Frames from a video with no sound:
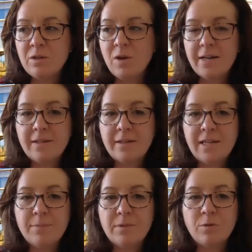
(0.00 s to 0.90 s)
access
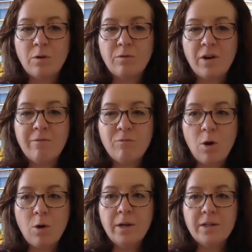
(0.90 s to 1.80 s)
schemes have gone very
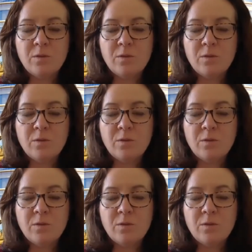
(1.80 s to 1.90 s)
wrong is